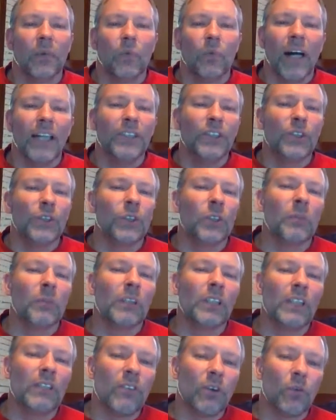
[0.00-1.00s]
Why should you
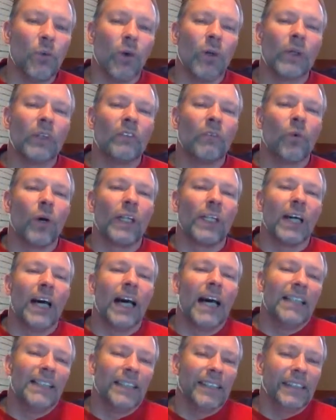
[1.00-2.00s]
believe a word of what
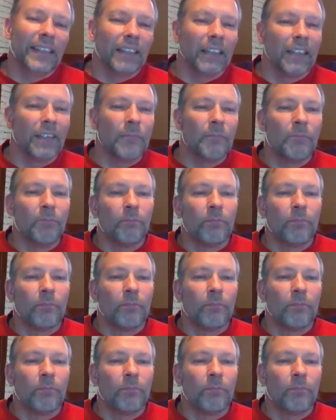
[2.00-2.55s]
I say?